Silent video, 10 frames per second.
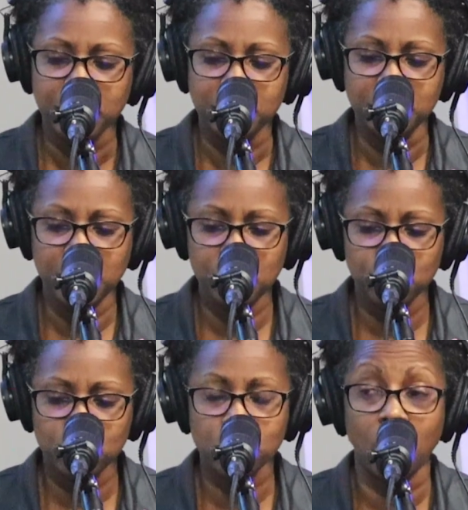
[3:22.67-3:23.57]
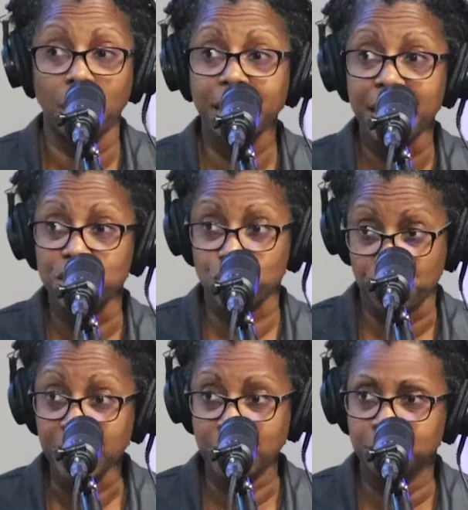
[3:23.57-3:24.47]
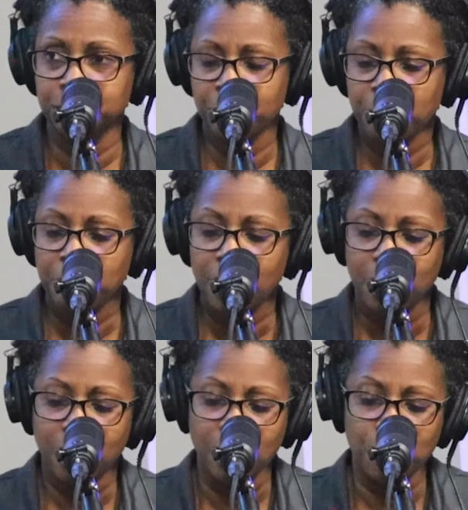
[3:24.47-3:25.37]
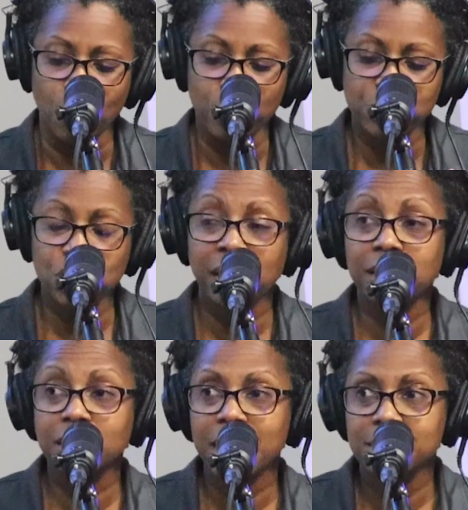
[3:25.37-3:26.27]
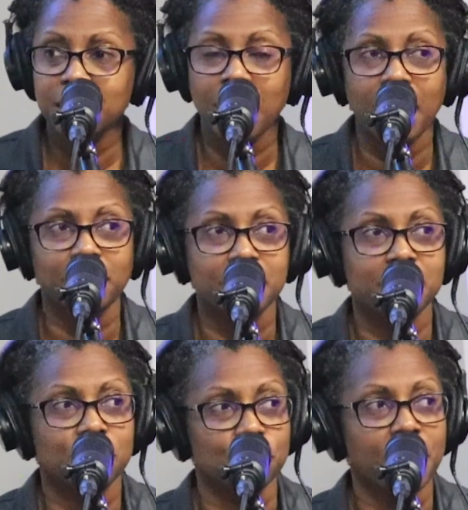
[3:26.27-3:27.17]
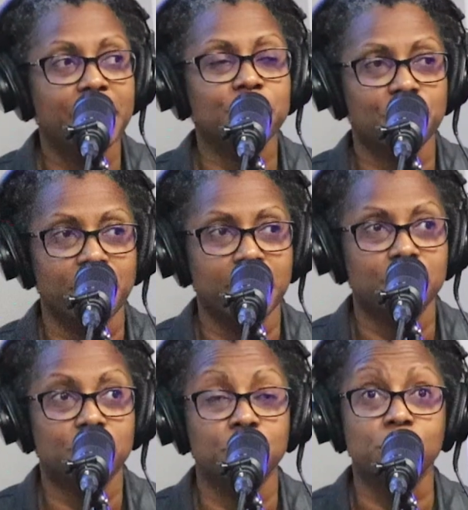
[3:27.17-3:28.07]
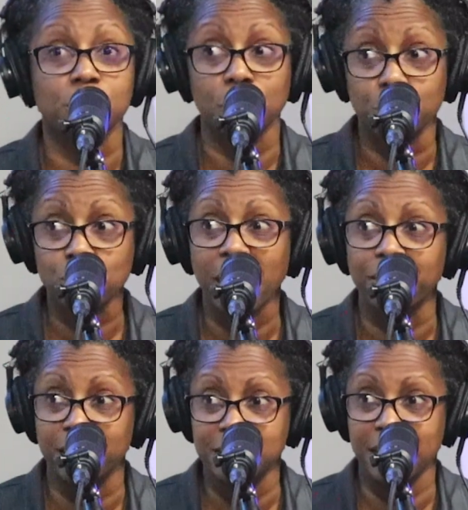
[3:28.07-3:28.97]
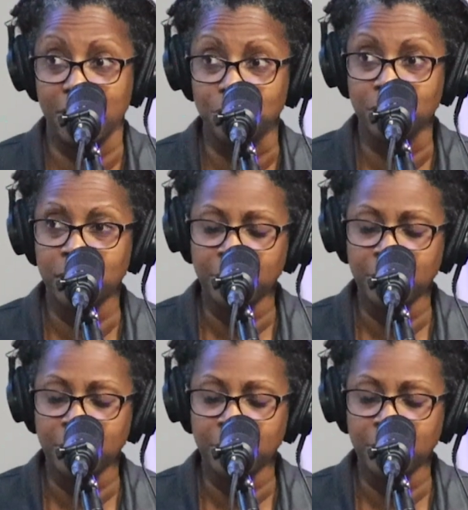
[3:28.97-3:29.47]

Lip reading: yield on entry, with channelizing islands as you're entering to slow traffic down,